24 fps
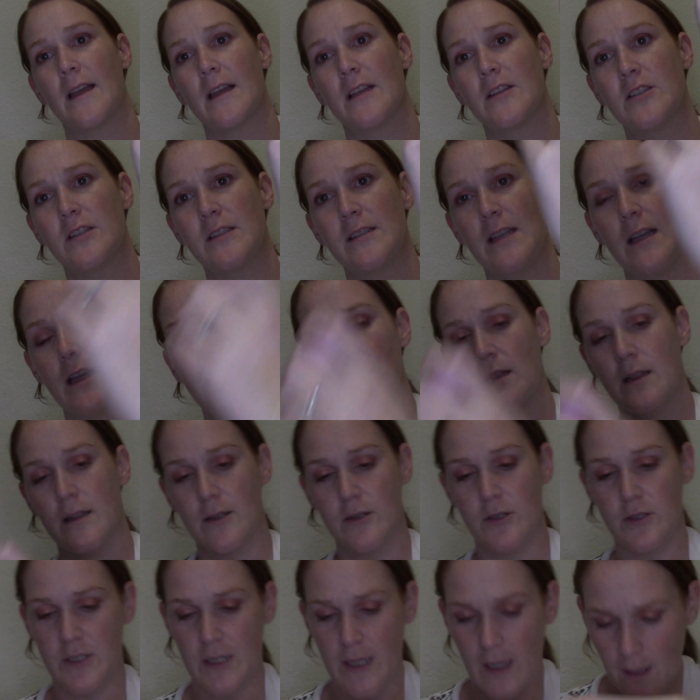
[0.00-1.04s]
It's just like a
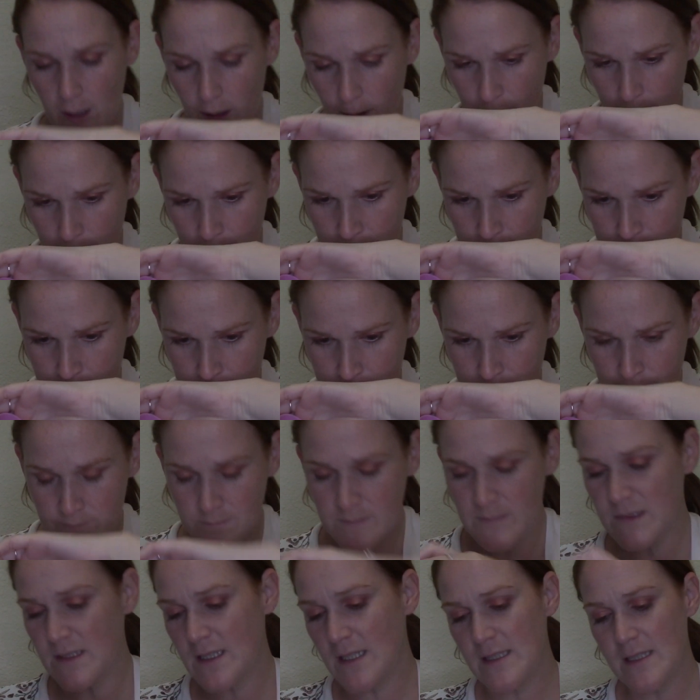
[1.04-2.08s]
clear gel.
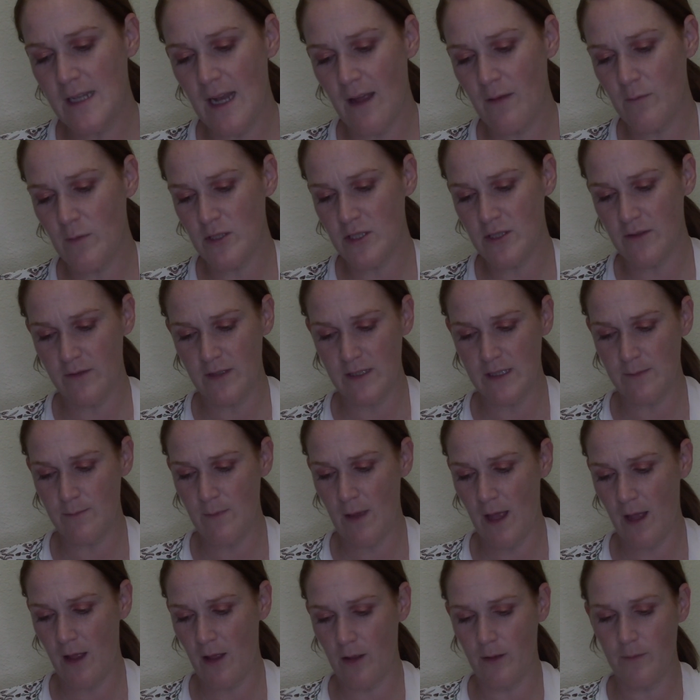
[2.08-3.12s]
It doesn't have much of a
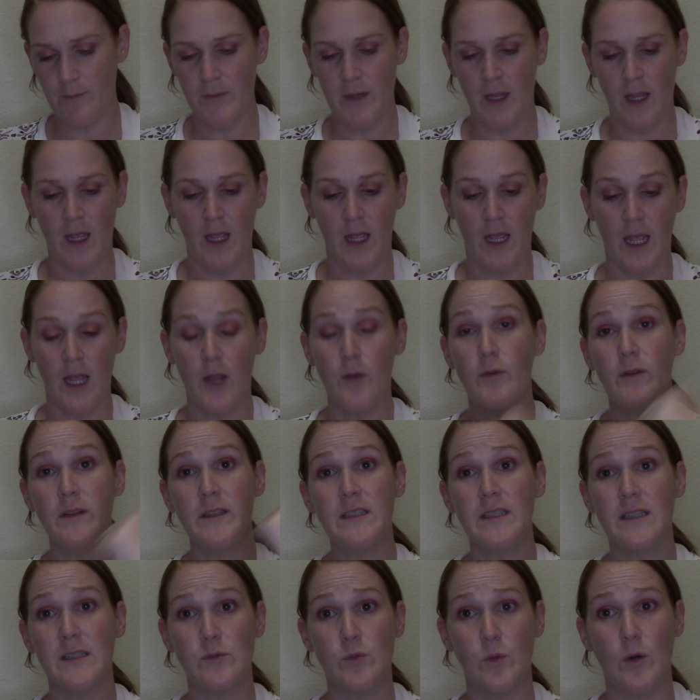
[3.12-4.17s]
smell. It really
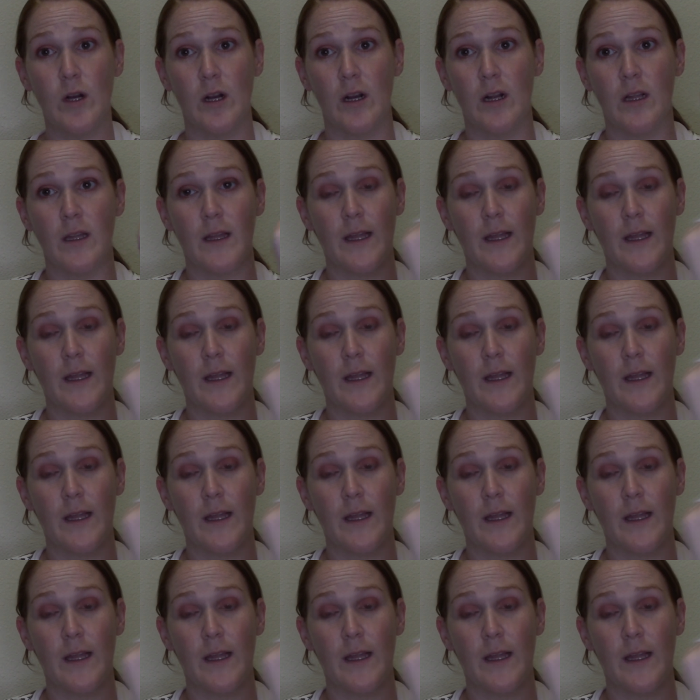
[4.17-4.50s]
does work.